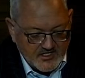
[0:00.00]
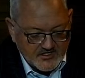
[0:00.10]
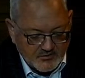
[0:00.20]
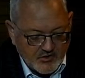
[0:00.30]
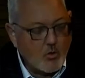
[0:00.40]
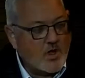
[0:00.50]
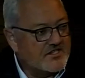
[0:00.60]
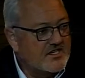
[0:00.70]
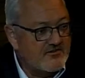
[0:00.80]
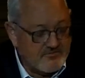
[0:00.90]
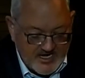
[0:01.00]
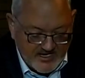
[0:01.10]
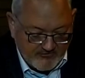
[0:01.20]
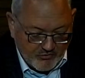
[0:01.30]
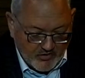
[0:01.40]
So we all want to live
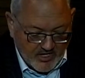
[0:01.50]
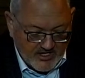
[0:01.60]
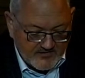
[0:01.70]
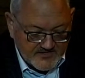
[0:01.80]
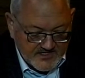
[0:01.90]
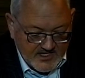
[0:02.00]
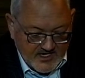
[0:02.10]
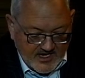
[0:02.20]
meaningful lives